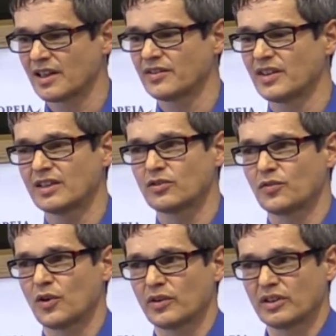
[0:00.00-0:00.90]
and then to
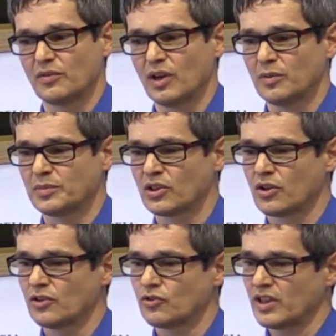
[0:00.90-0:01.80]
further develop your
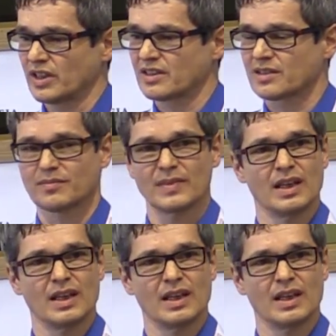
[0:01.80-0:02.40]
contracts.